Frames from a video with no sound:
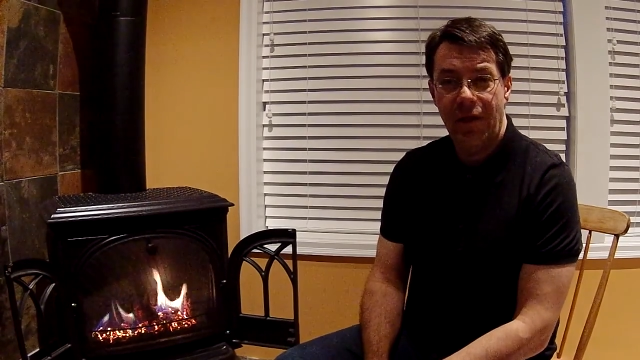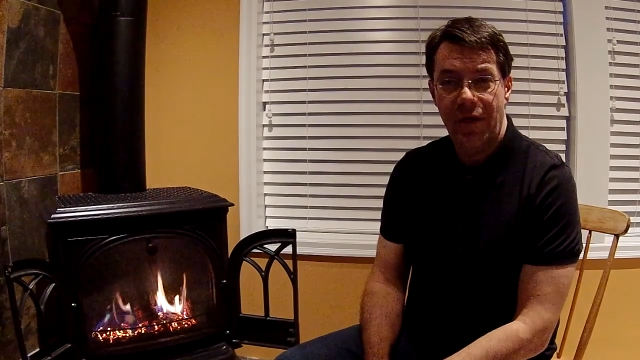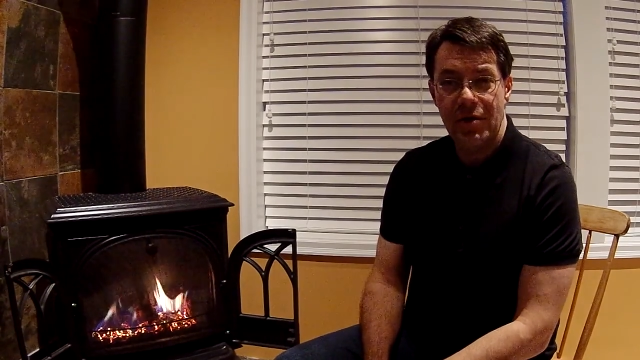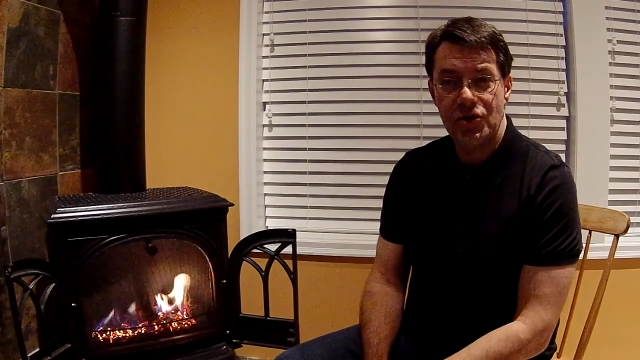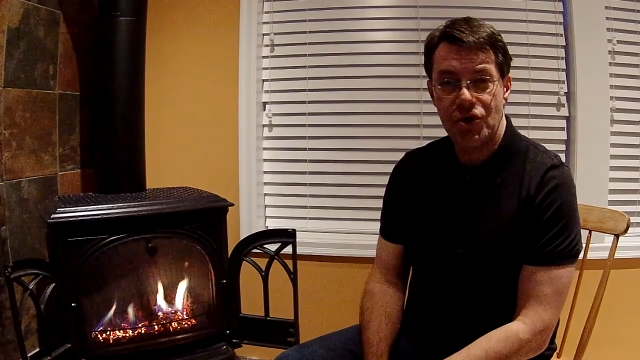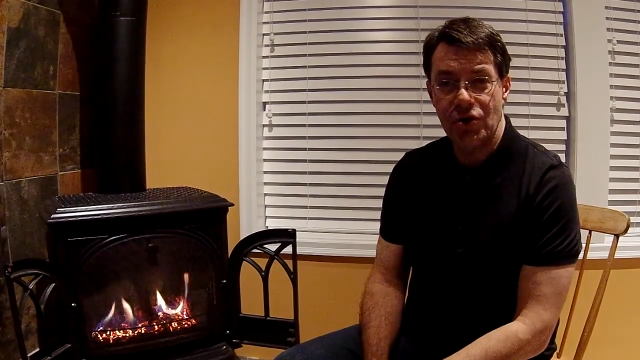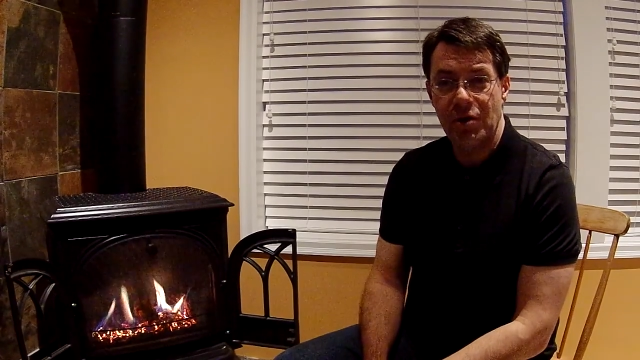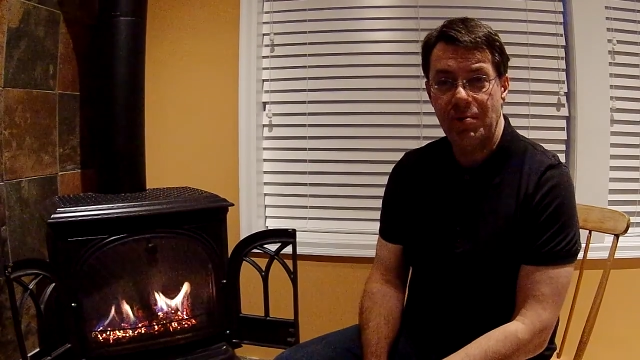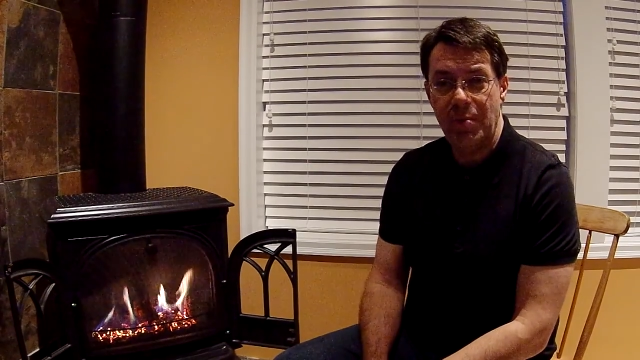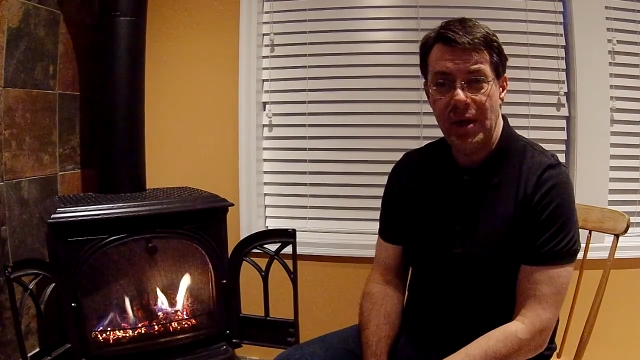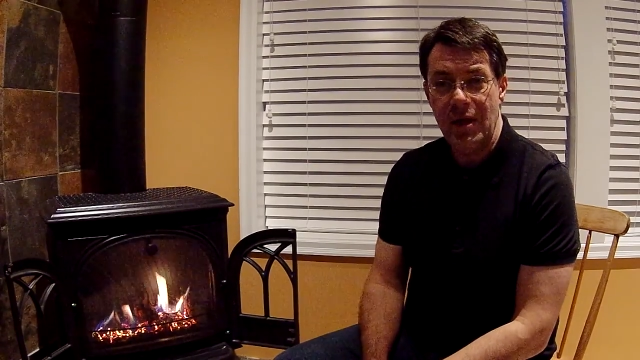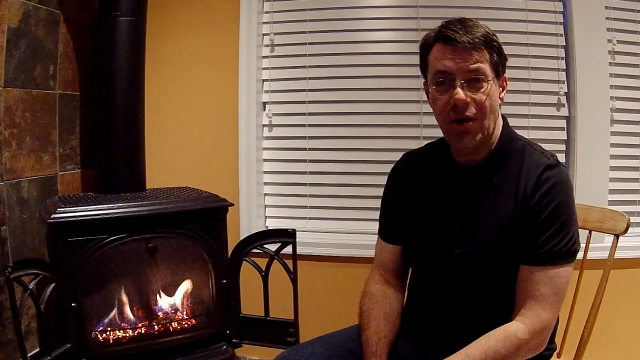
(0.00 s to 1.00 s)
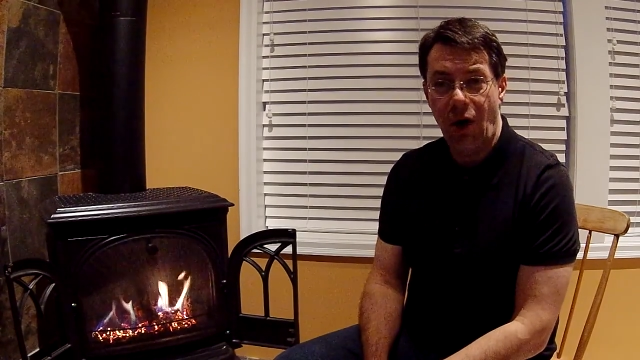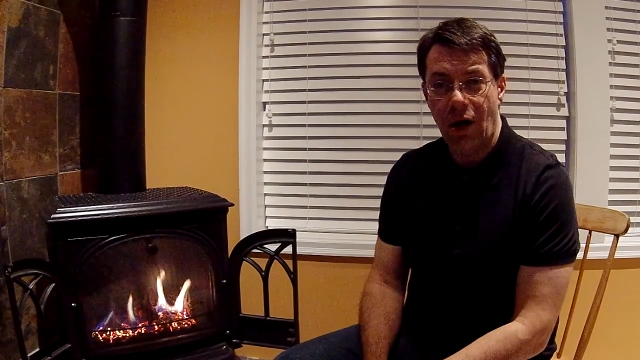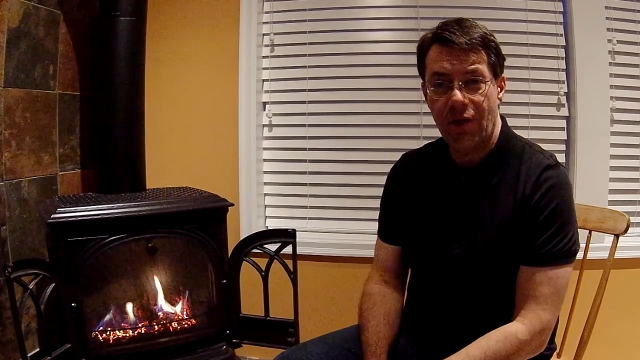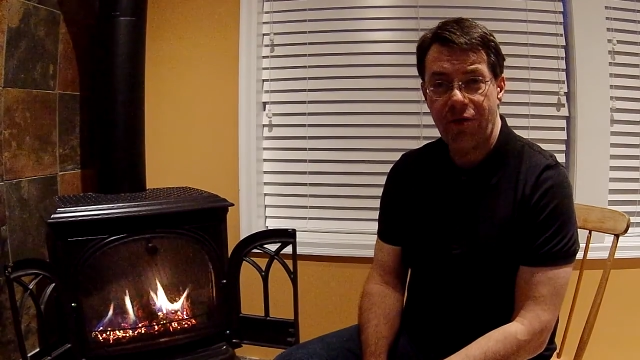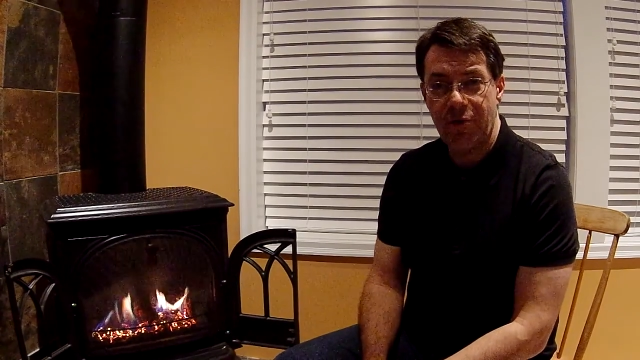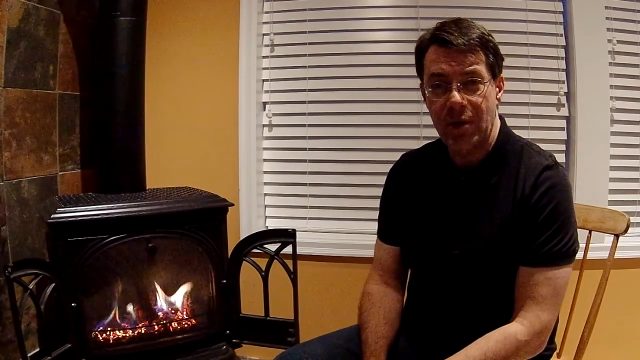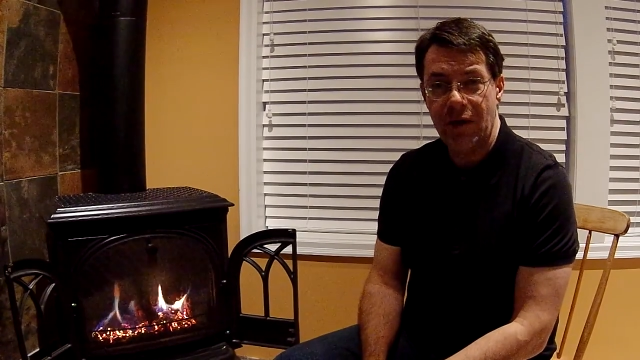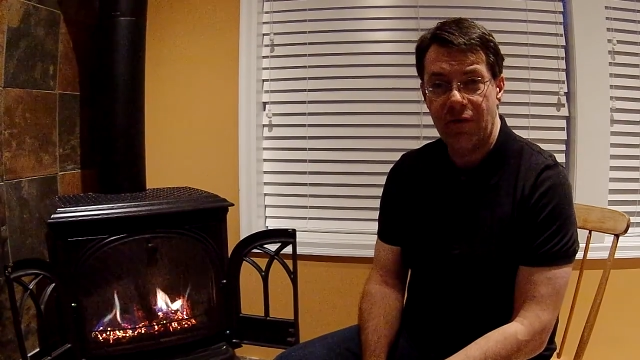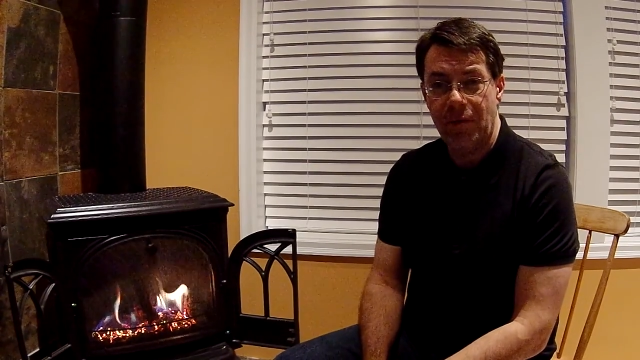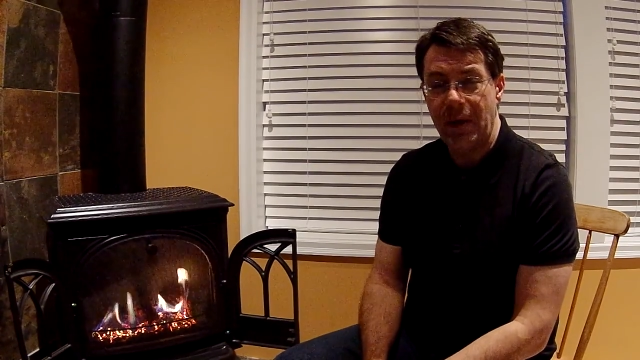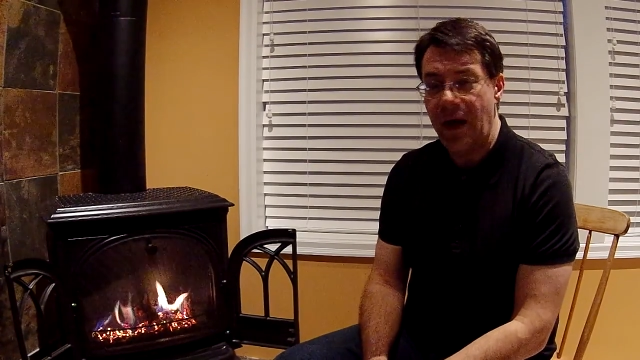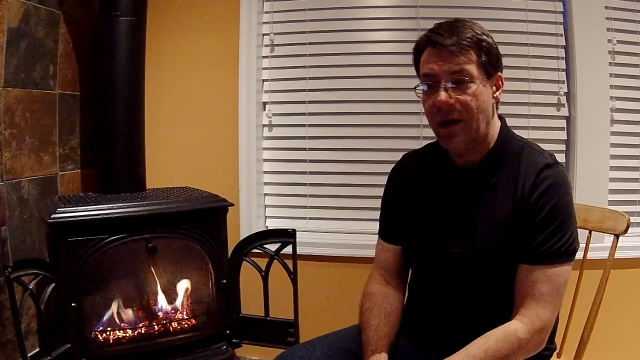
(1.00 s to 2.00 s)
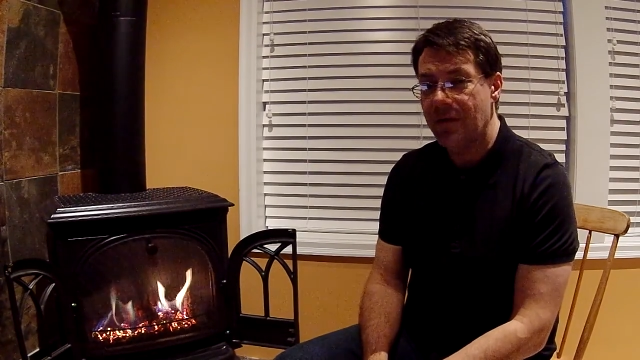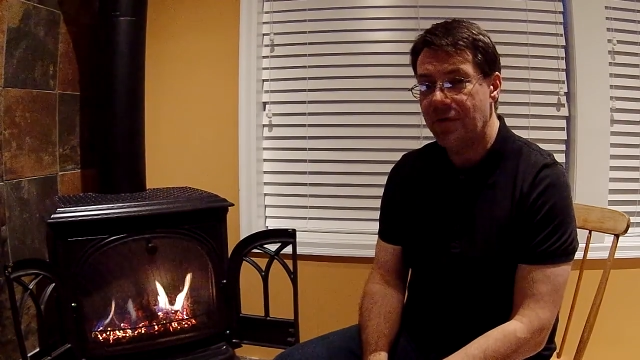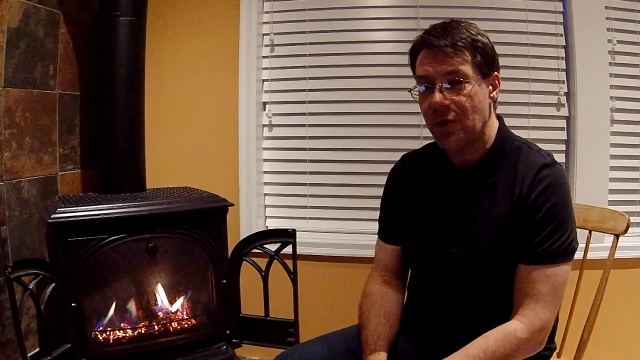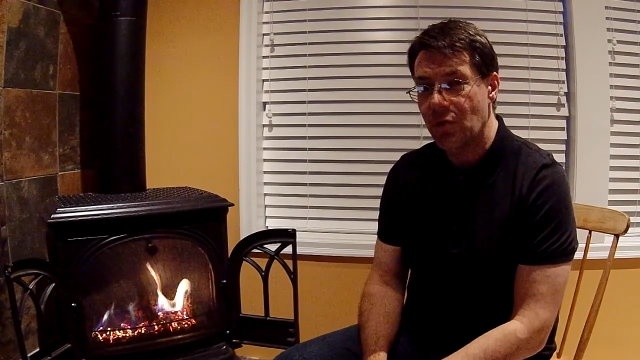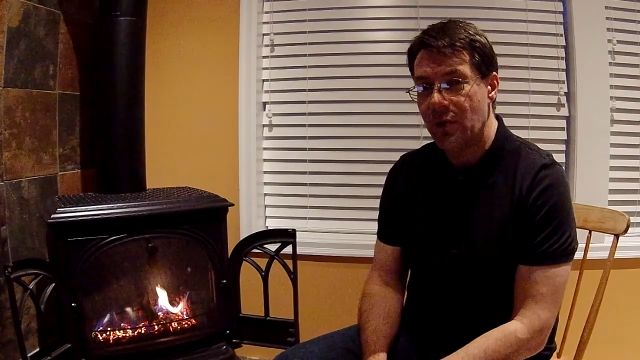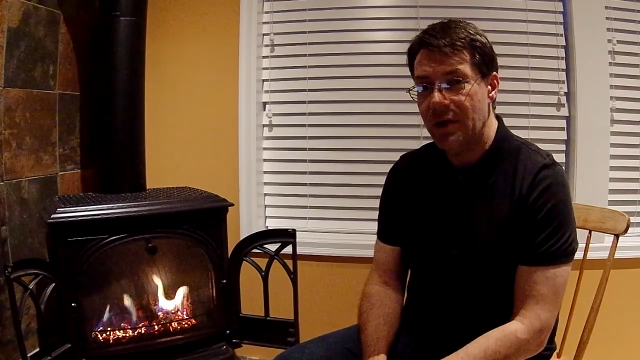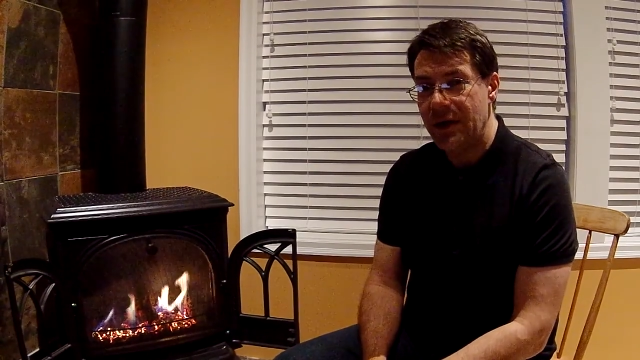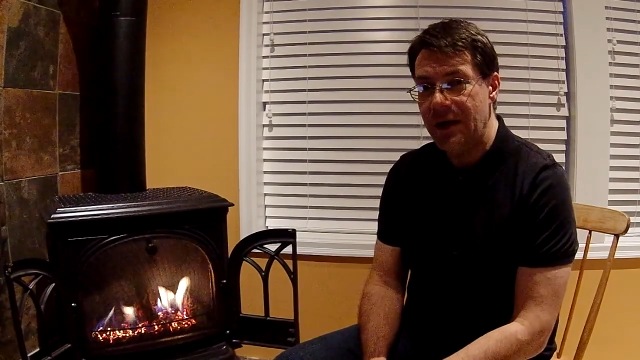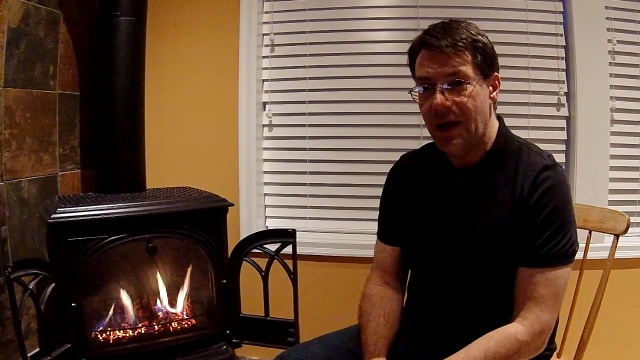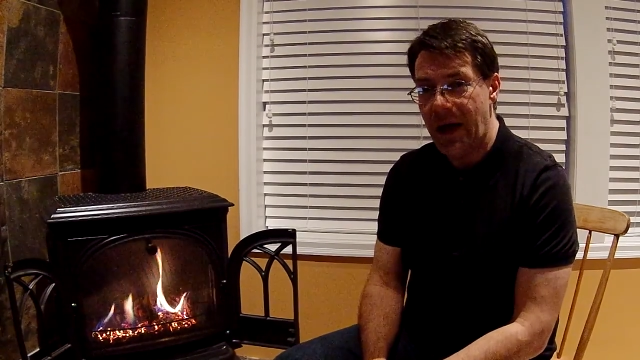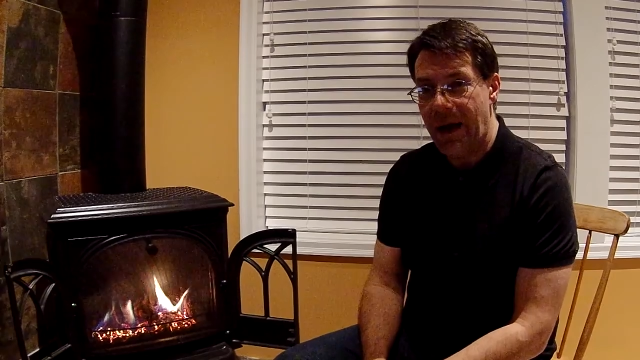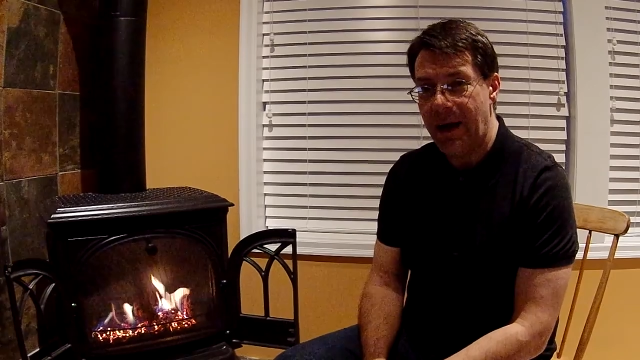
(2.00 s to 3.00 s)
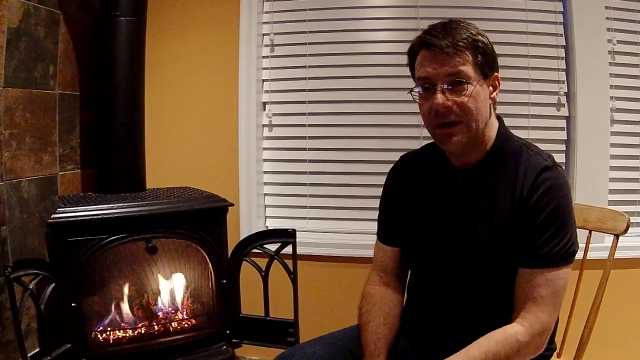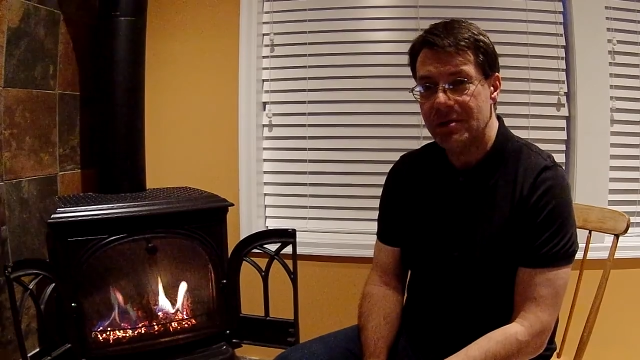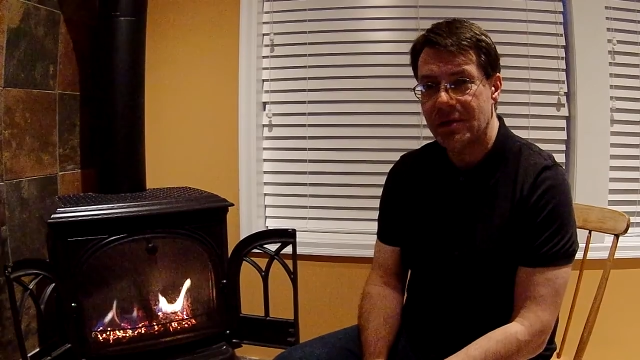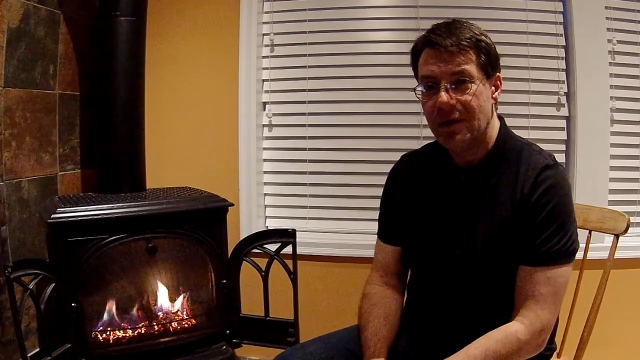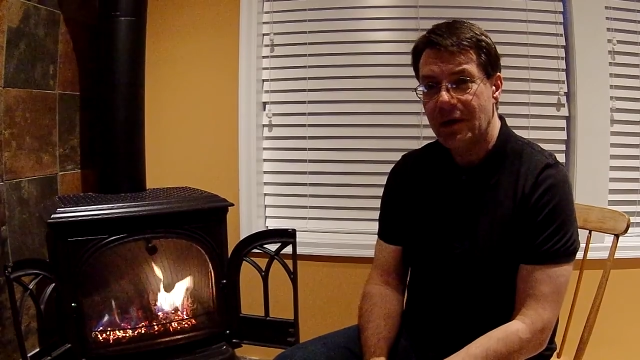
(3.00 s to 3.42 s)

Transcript: There should be all 3 of them, and if they're really not,